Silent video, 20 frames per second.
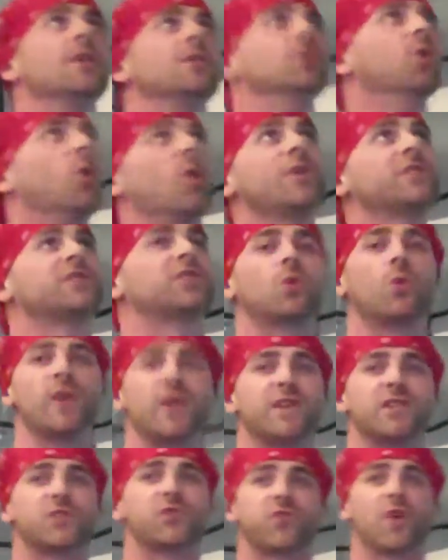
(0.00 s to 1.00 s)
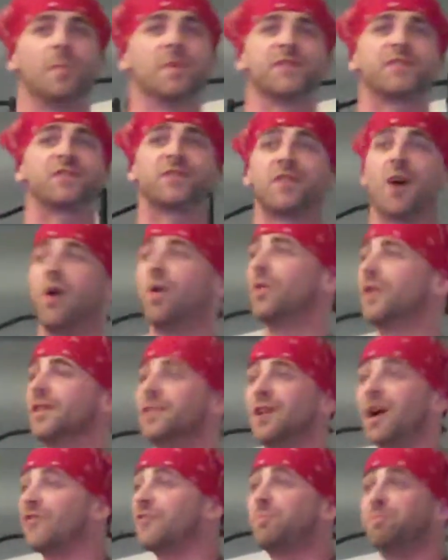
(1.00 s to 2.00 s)
nor squeeze from a stone
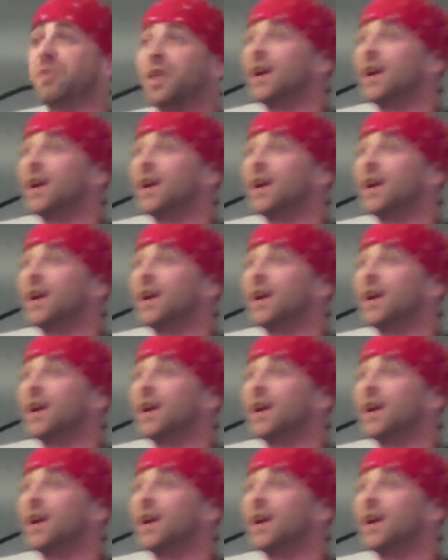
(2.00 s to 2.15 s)
enough